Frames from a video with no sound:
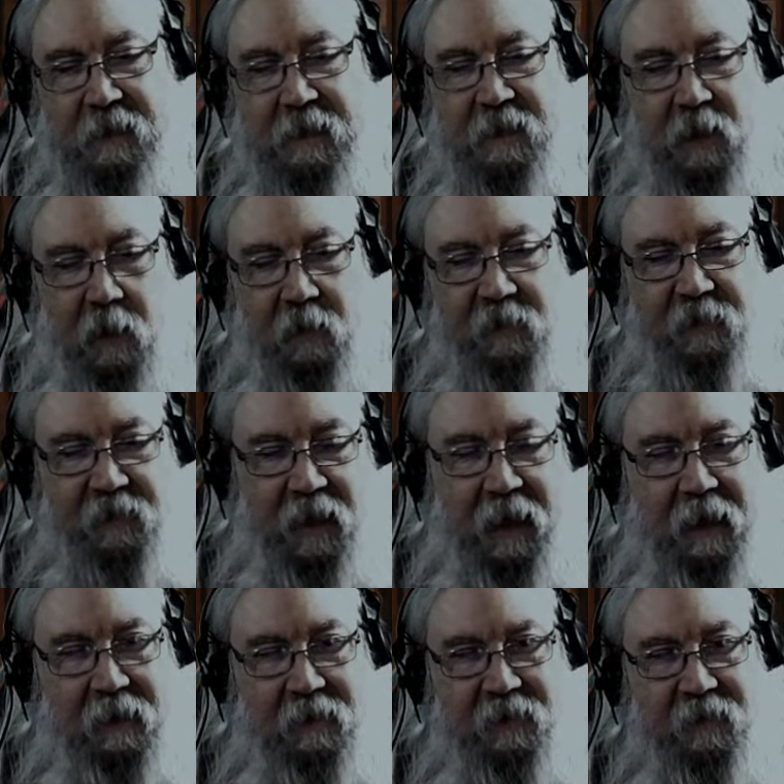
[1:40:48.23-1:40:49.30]
he does
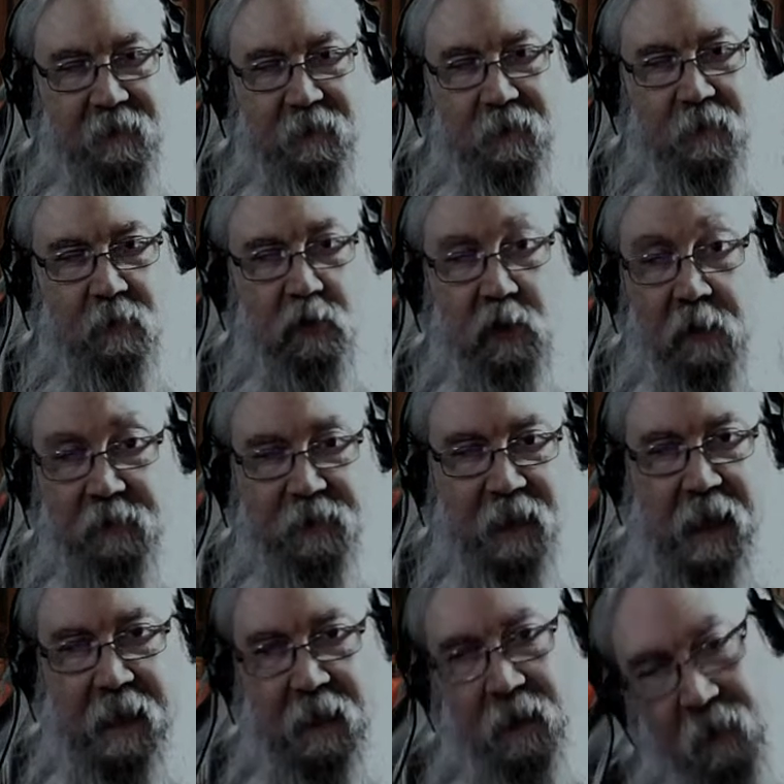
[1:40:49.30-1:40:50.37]
X just
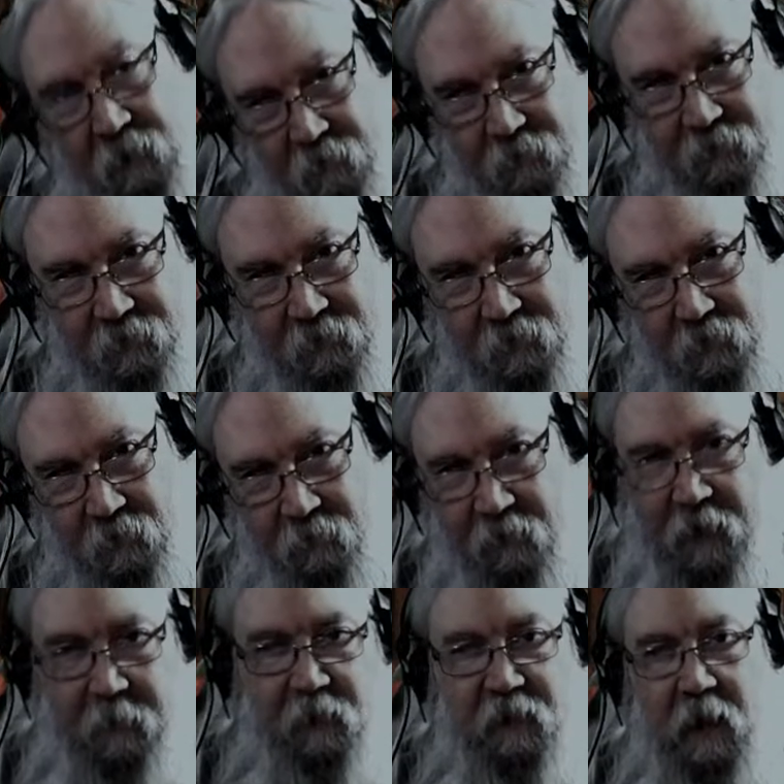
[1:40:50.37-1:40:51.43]
like
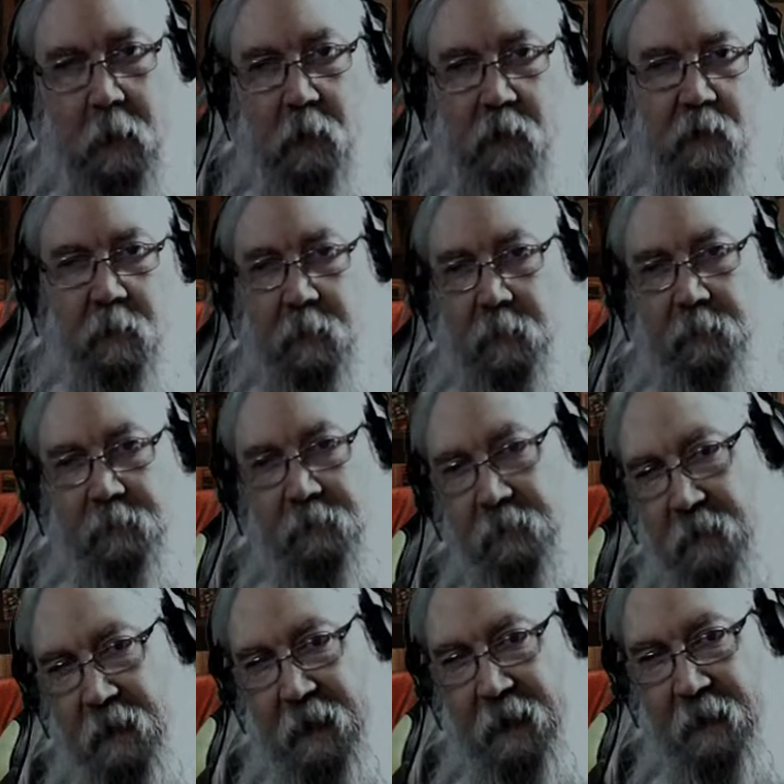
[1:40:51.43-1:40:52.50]
famous character
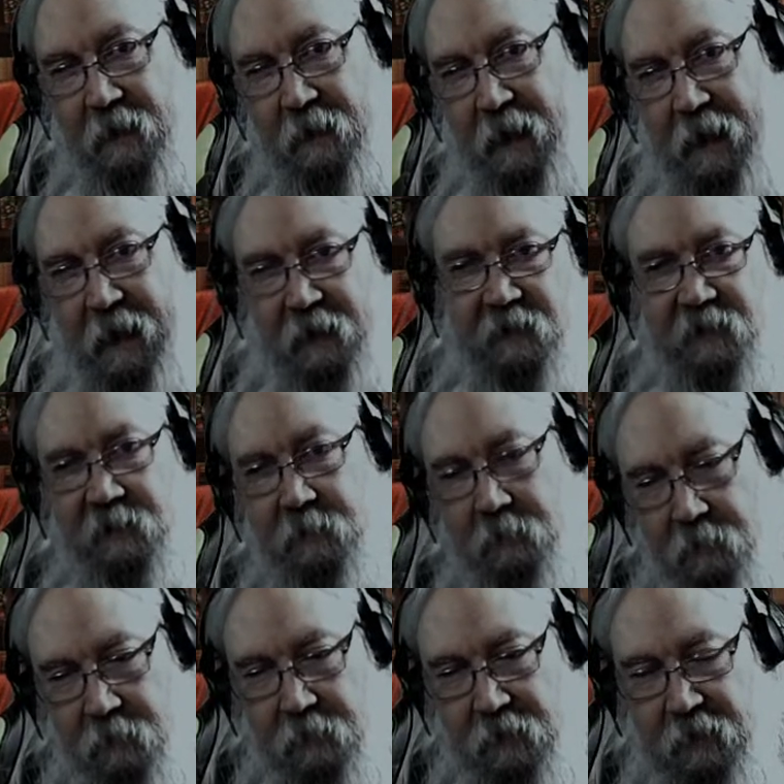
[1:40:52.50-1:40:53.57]
X.
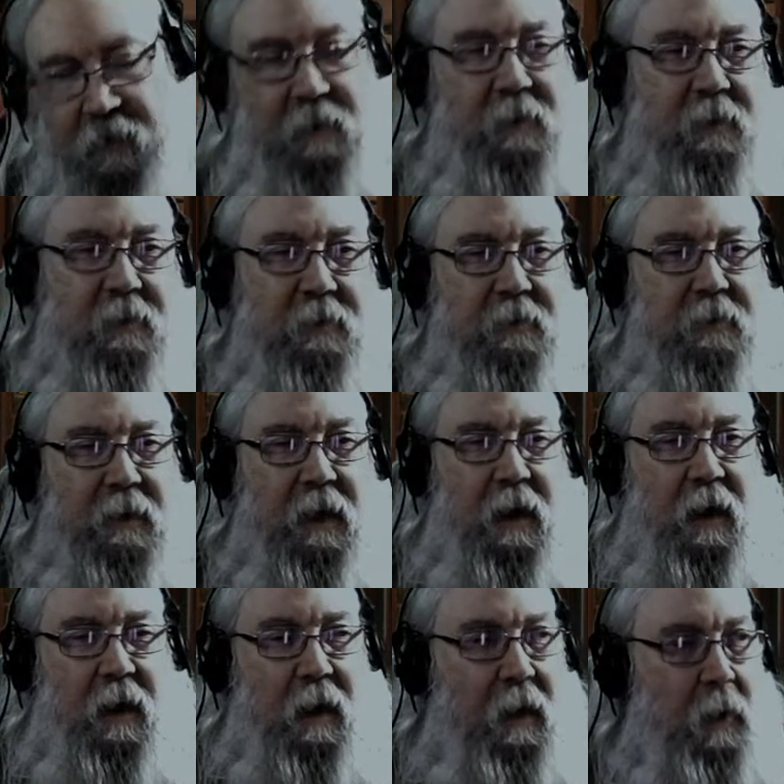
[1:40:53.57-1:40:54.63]

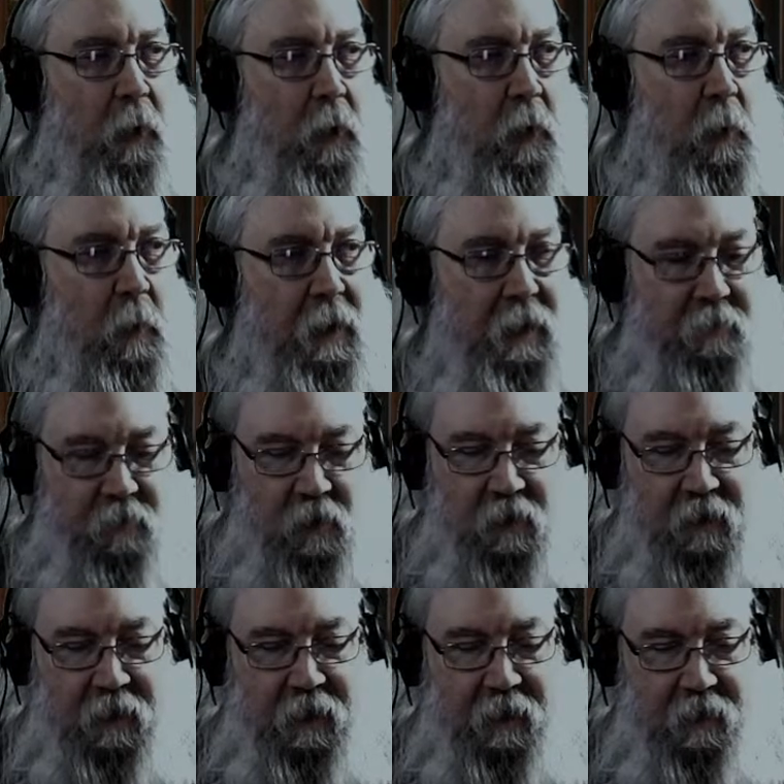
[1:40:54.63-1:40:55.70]
Or
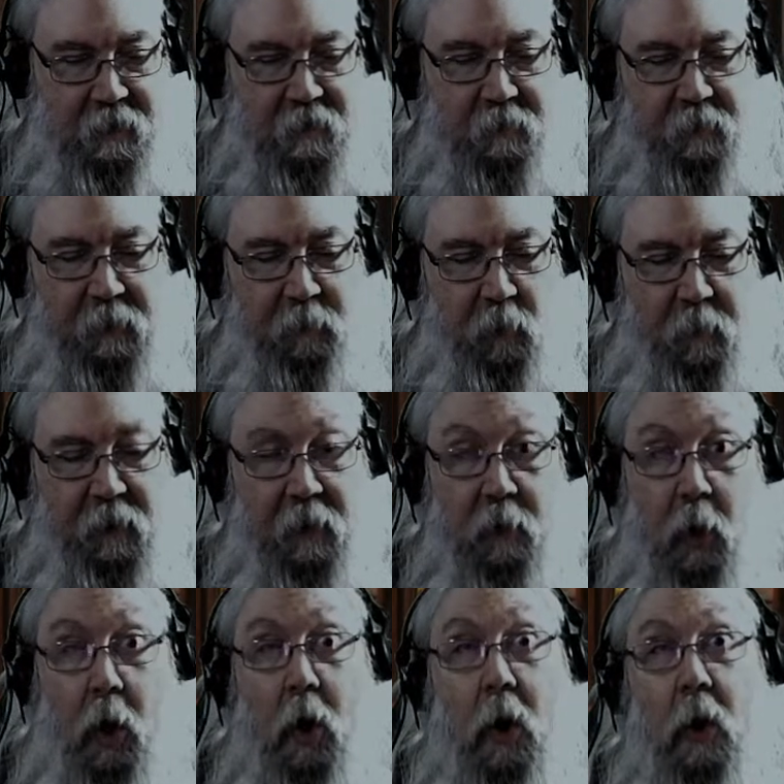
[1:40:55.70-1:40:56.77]
whatever, and people will be
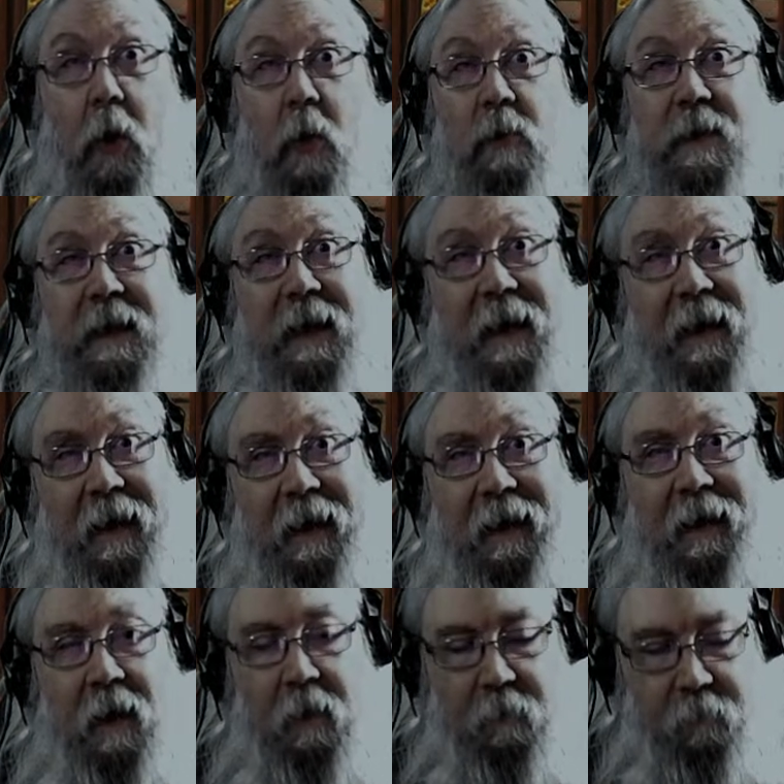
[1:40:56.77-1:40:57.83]
like, "Oh
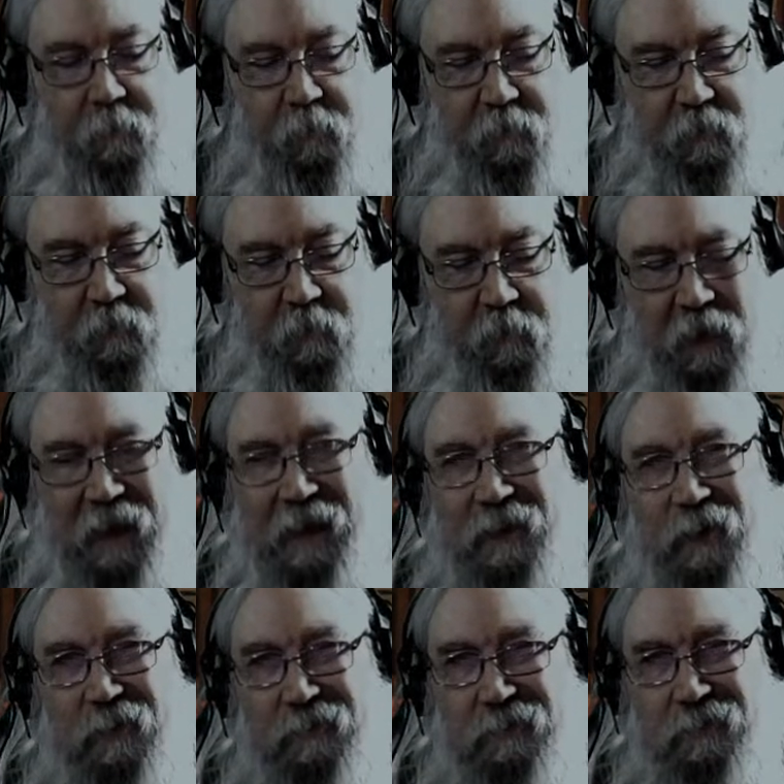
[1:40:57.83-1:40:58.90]
yeah," but I
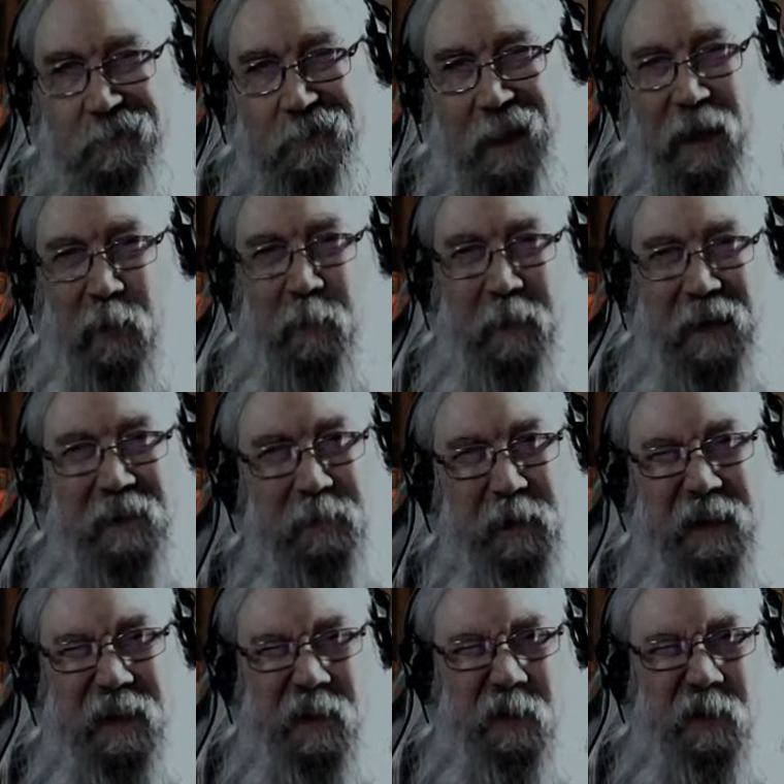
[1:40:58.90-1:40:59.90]
don't base my